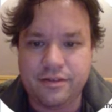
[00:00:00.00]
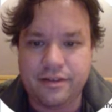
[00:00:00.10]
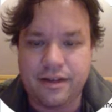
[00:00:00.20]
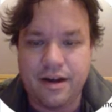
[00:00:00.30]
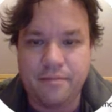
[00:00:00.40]

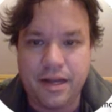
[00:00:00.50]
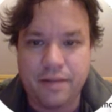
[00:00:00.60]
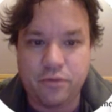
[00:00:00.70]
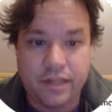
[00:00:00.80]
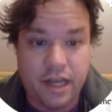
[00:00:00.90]
there are many
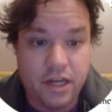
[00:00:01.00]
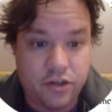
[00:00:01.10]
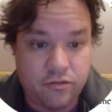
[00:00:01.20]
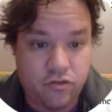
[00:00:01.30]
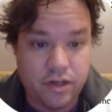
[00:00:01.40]

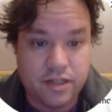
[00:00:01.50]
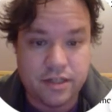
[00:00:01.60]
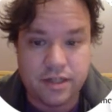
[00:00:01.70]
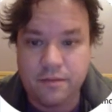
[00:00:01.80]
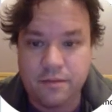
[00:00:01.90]
potential tricks
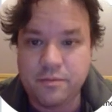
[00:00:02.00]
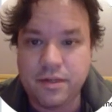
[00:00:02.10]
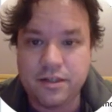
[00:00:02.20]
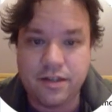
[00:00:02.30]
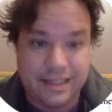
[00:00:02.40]
in clubs,
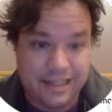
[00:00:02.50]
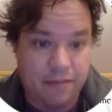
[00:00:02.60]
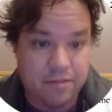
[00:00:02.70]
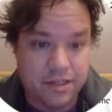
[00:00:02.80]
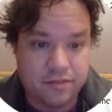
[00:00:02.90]
but
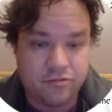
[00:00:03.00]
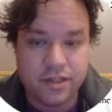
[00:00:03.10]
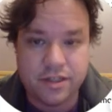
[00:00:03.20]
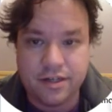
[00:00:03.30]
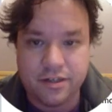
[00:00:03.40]
established
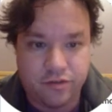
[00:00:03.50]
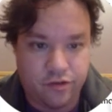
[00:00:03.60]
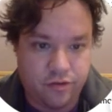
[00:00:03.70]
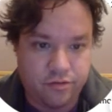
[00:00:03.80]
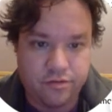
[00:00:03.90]
tricks are
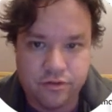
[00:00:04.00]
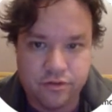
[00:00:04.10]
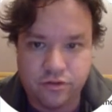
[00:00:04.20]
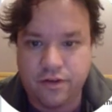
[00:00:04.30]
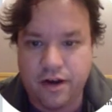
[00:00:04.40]
0
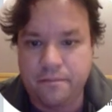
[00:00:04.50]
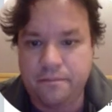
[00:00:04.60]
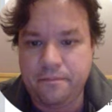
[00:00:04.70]
so far.